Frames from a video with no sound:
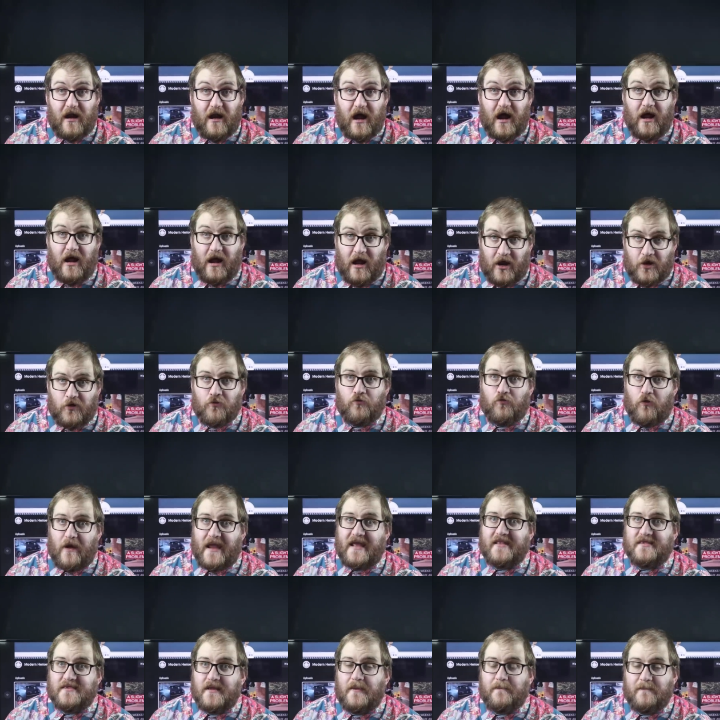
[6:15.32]
a
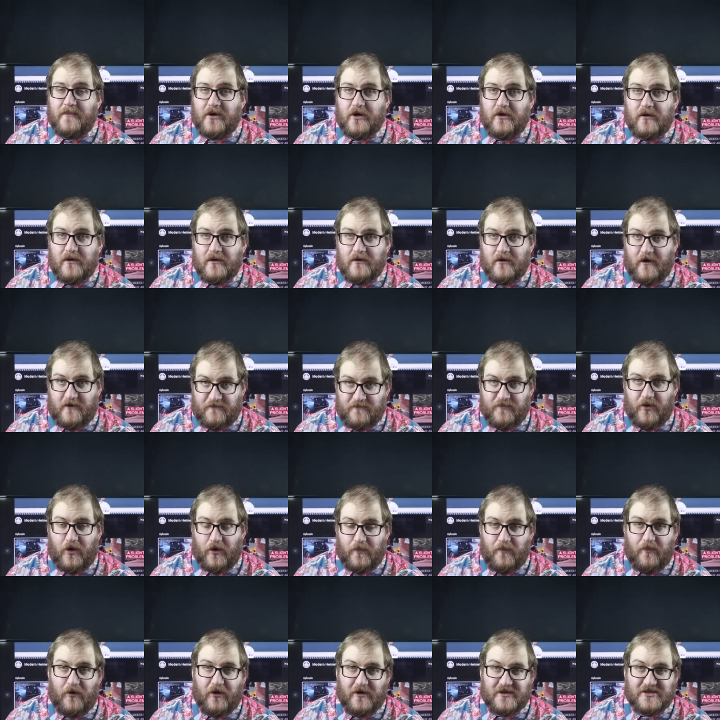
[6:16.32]
great number of
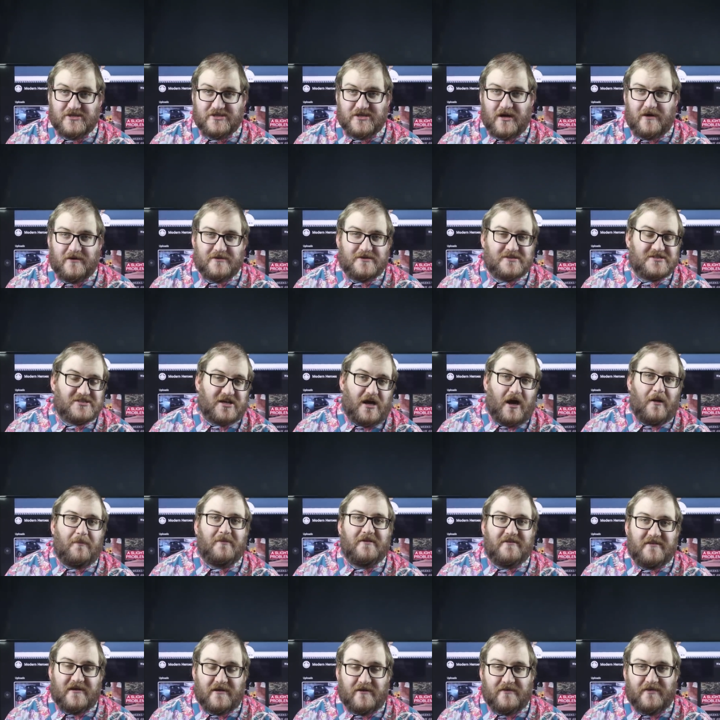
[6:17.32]
Pod Point chargers that up
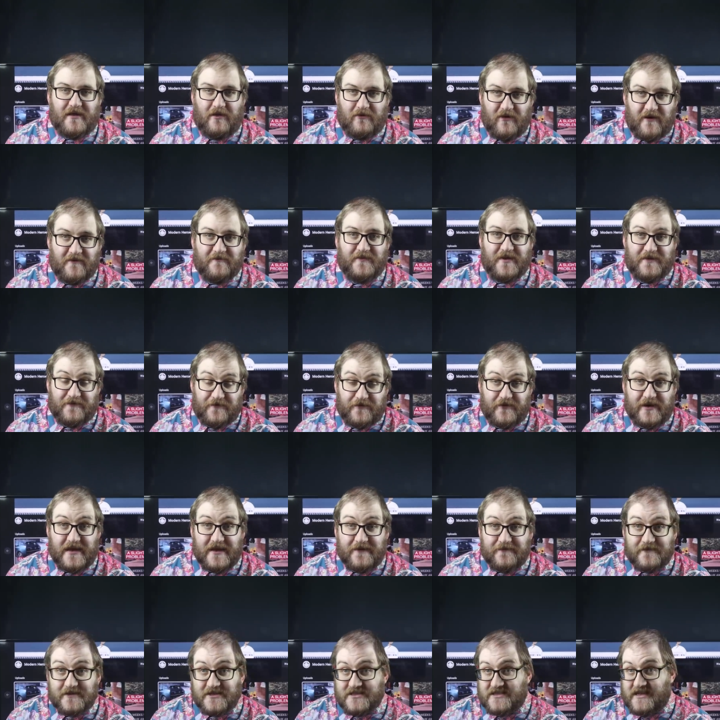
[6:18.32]
until now have been free
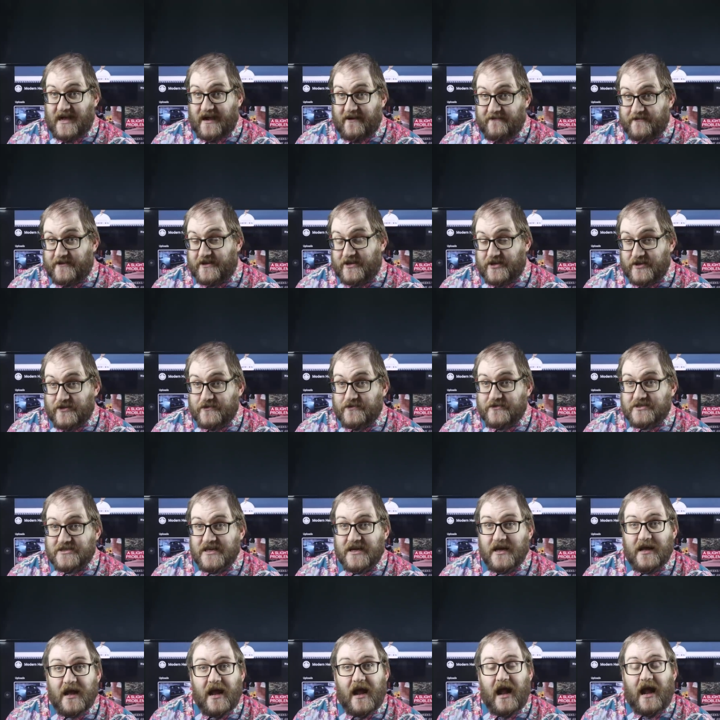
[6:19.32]
for staff to use.
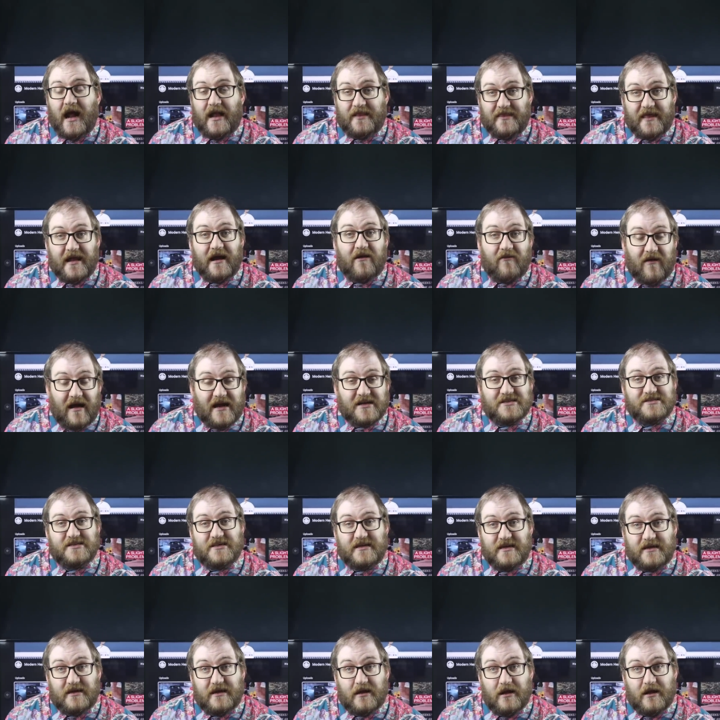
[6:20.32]
And they are
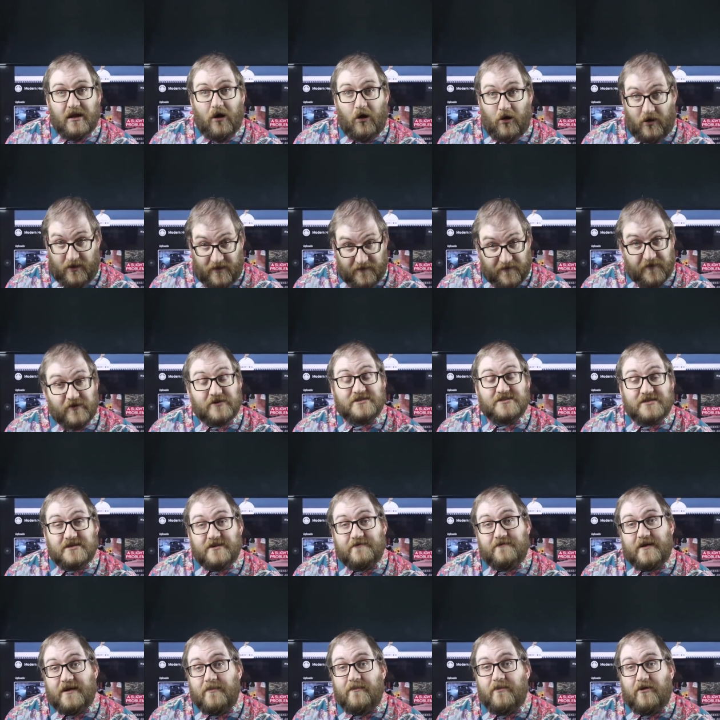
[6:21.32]
actually, on the 1st of
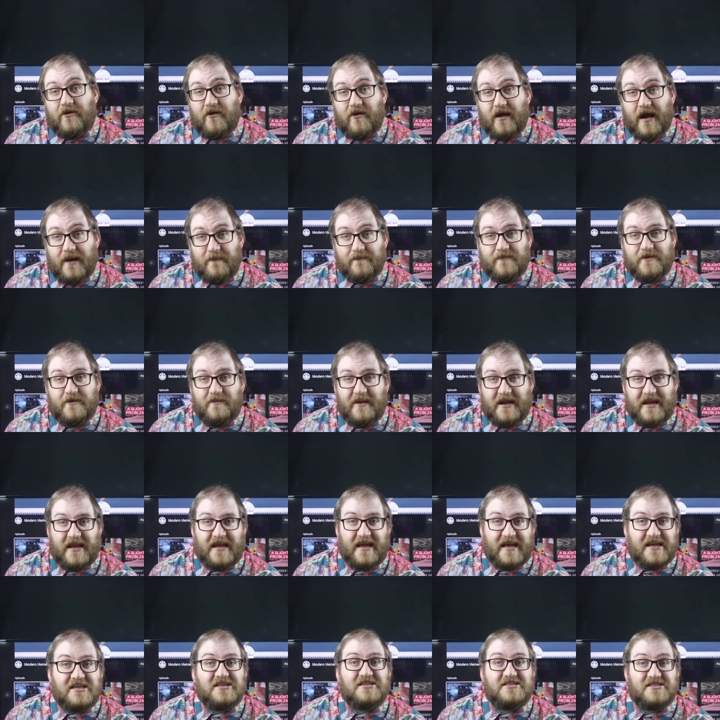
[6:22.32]
November,
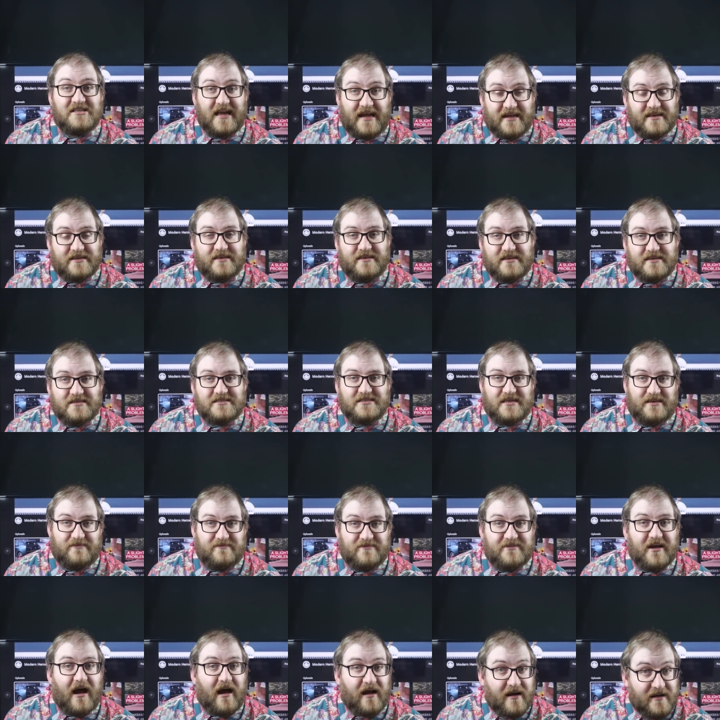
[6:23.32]
implementing exactly the
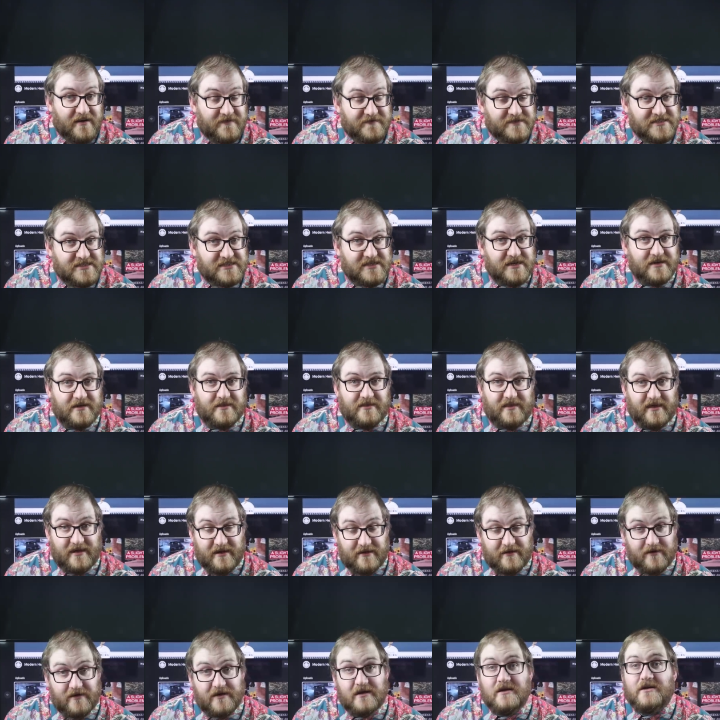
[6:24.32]
same tariffs
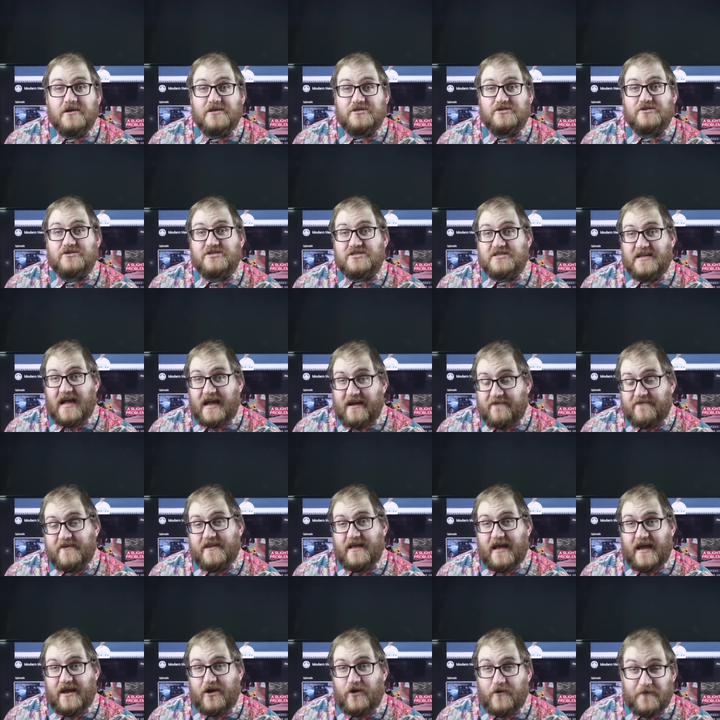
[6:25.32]
there. So staff at
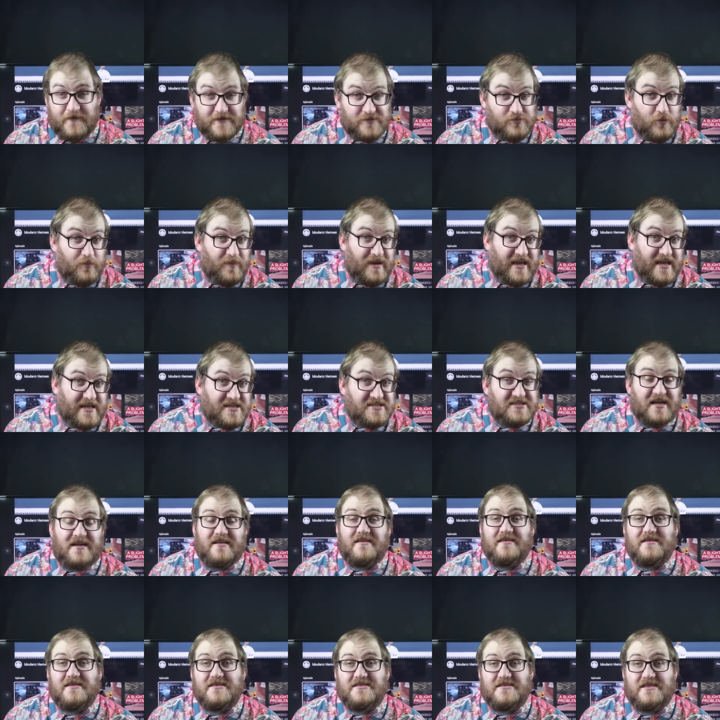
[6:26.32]
the head office will pay
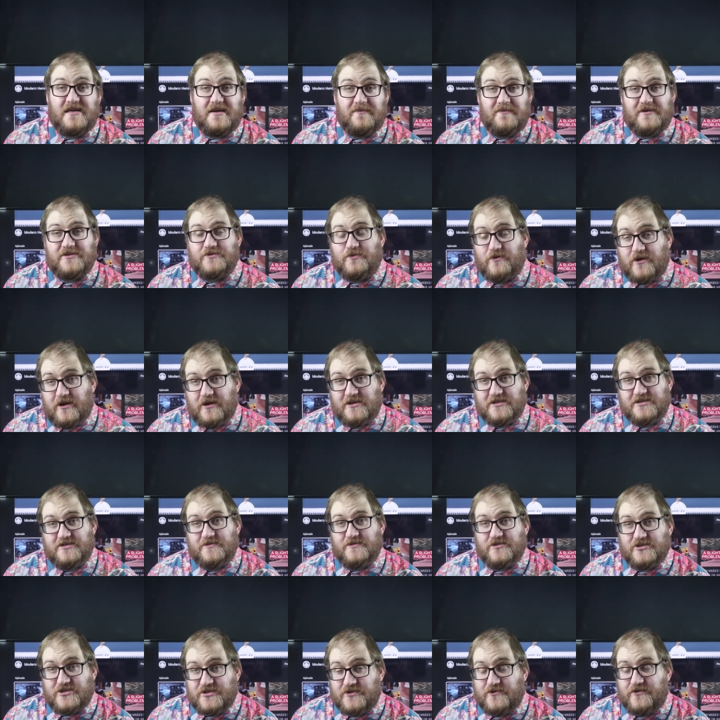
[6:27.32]
exactly the same as what
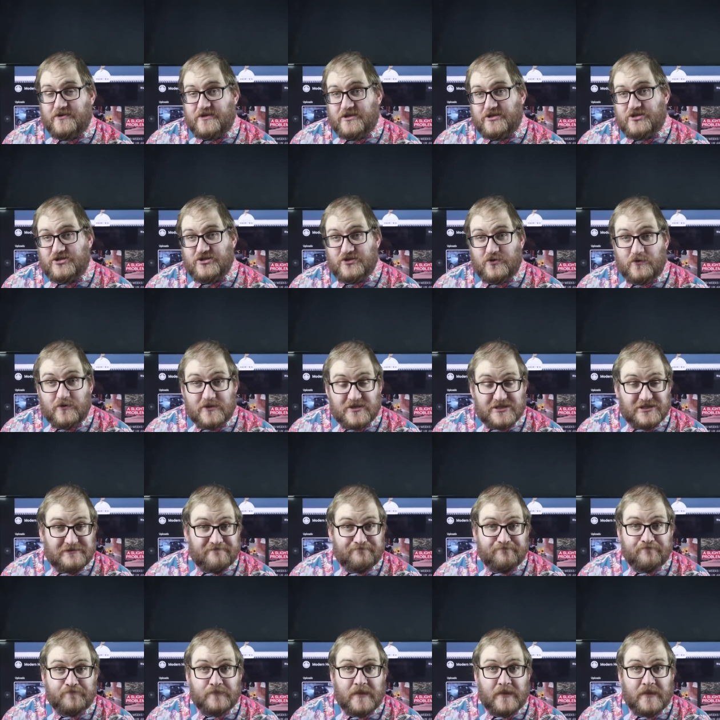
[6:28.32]
customers do at the stores.